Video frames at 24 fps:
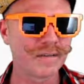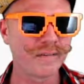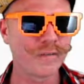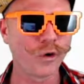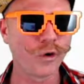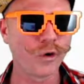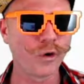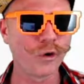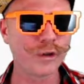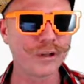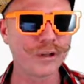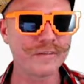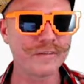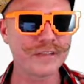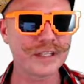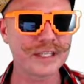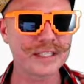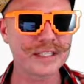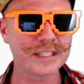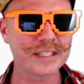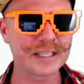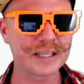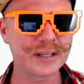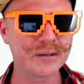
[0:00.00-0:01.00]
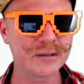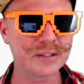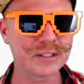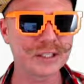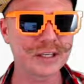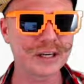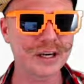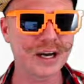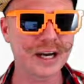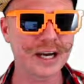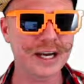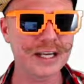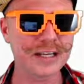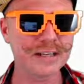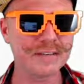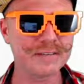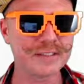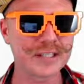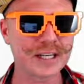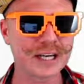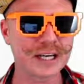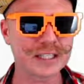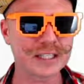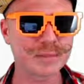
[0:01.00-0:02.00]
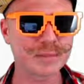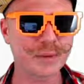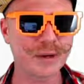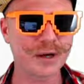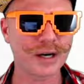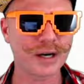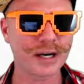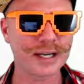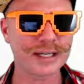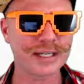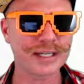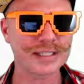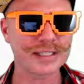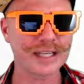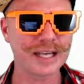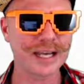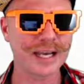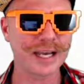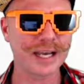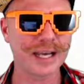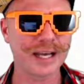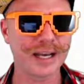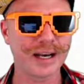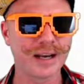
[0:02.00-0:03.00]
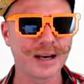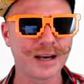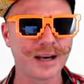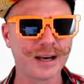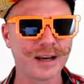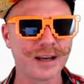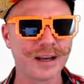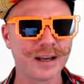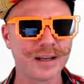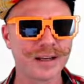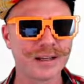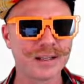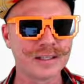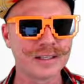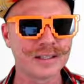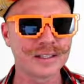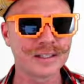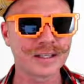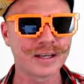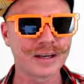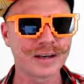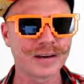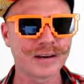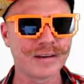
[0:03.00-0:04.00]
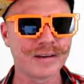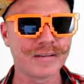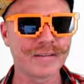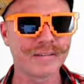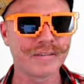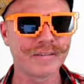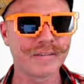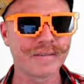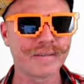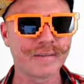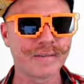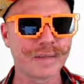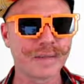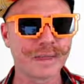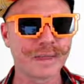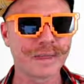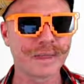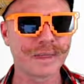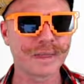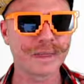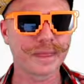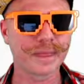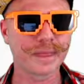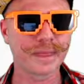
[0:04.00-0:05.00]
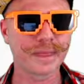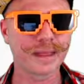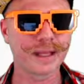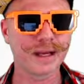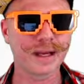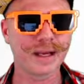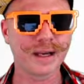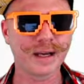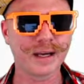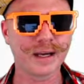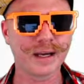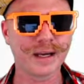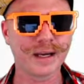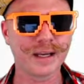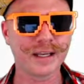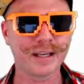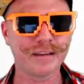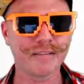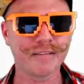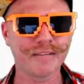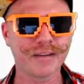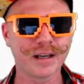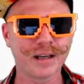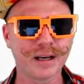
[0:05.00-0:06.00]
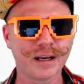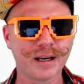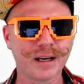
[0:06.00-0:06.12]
all of these gills are kind of tucked behind its head. So I'm going to give it